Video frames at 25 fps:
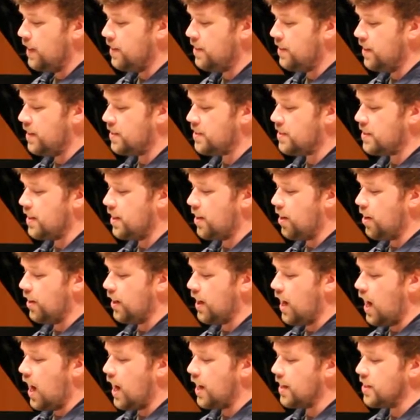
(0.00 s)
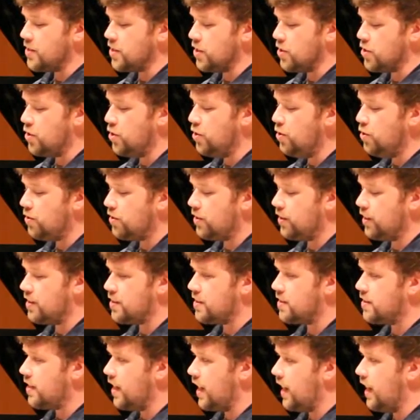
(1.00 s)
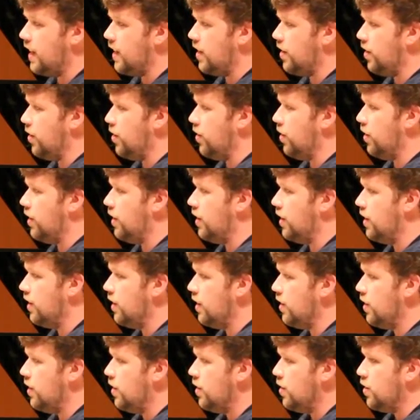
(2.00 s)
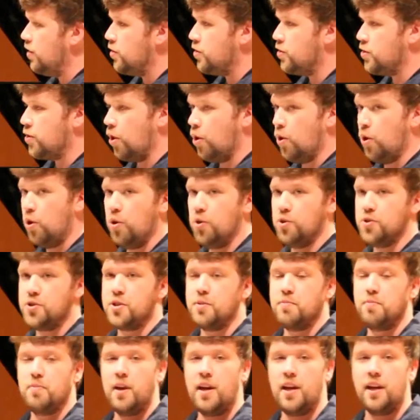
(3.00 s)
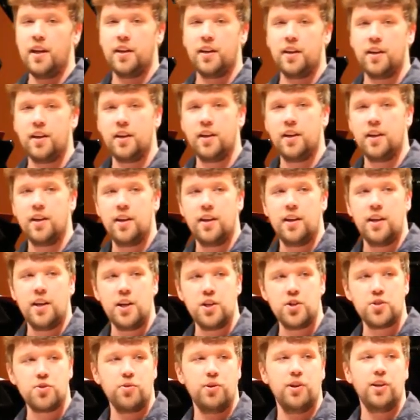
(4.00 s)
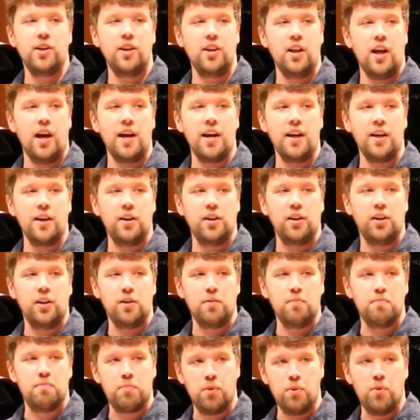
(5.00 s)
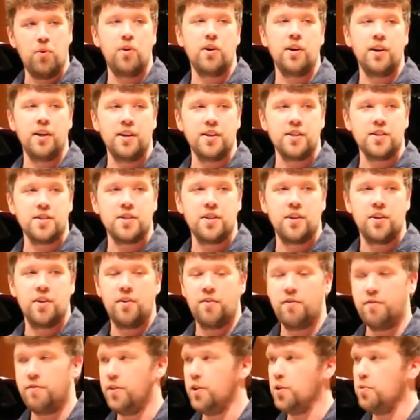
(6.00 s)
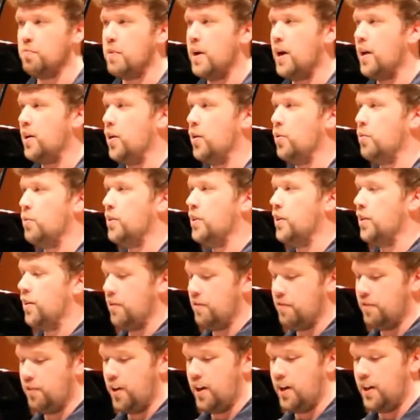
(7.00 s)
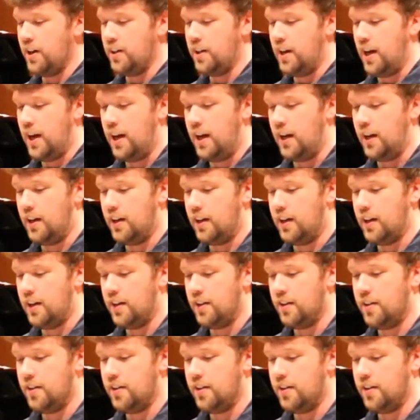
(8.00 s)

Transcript: He thinks that our God is a toothless tale told to make Israelite boys feel better when they're afraid at night.